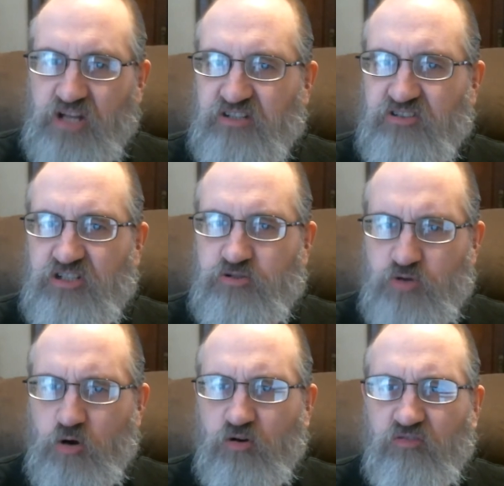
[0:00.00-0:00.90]
and she
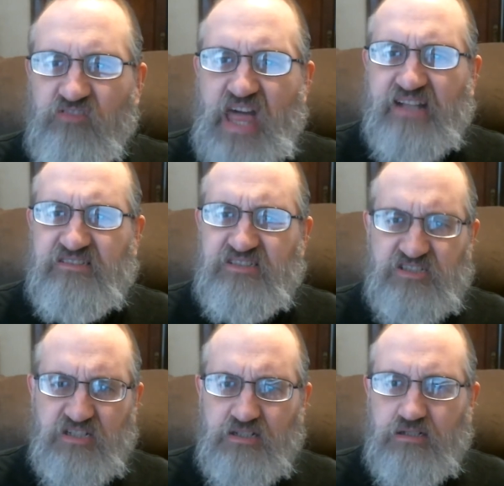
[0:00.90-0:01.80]
drove that
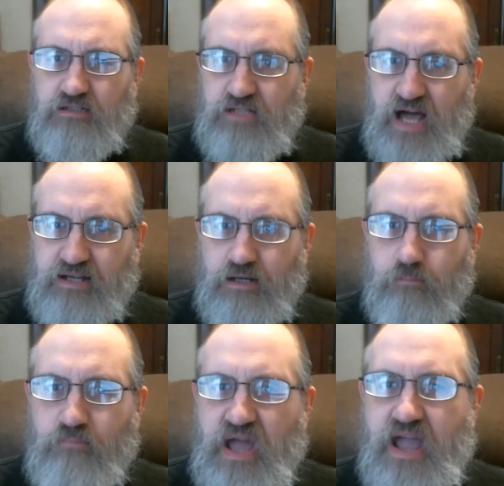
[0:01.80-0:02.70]
steel like a
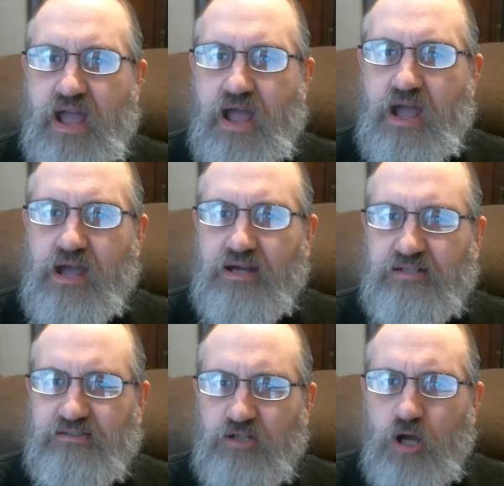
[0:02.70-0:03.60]

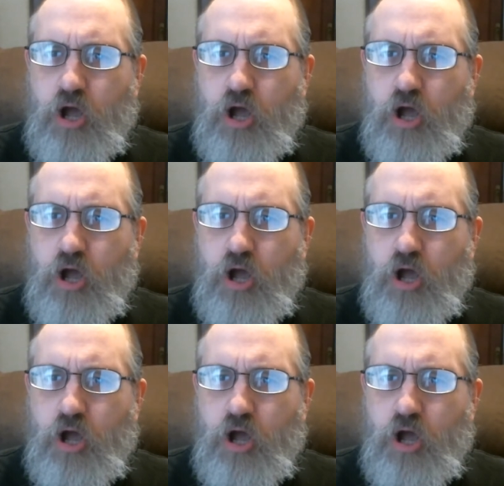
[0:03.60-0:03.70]
man.